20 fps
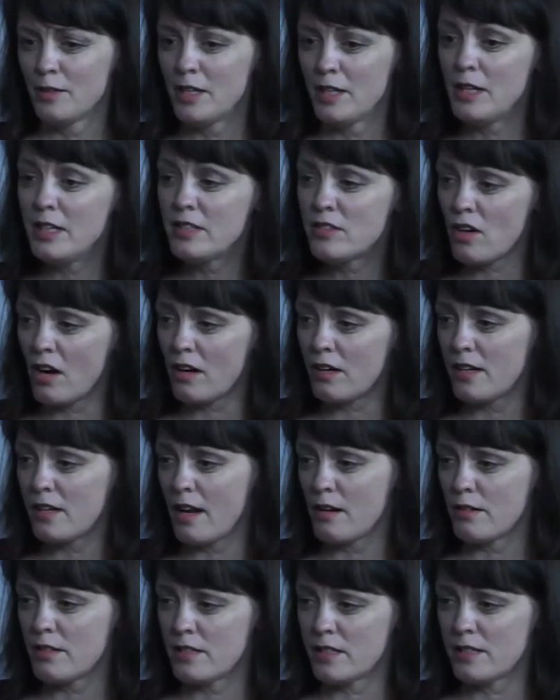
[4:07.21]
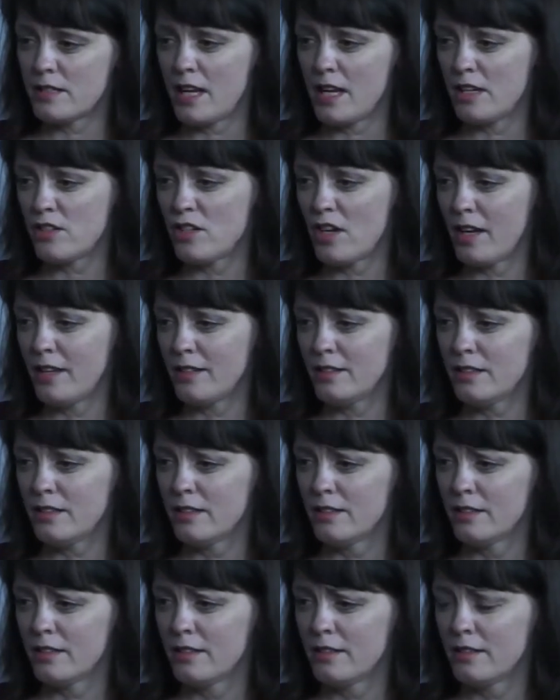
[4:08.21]
He started out as a stagehand?
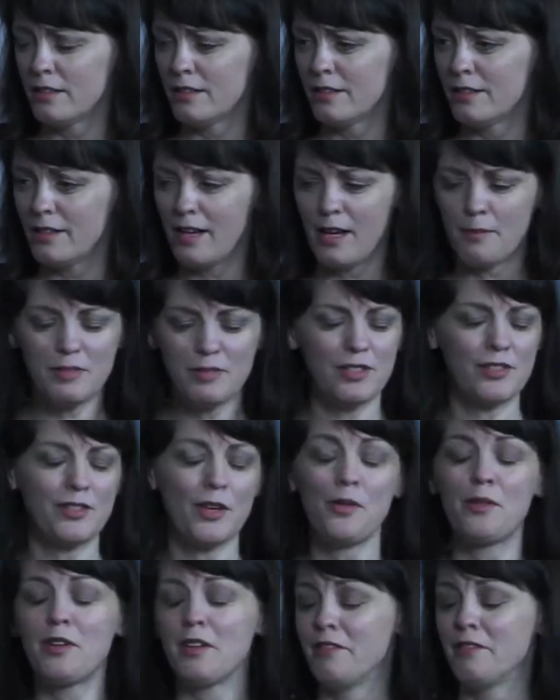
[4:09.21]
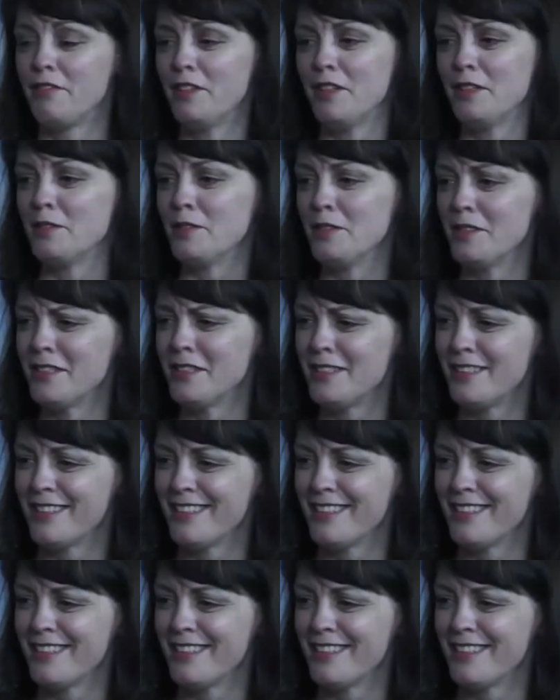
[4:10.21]
No. I'm so confused.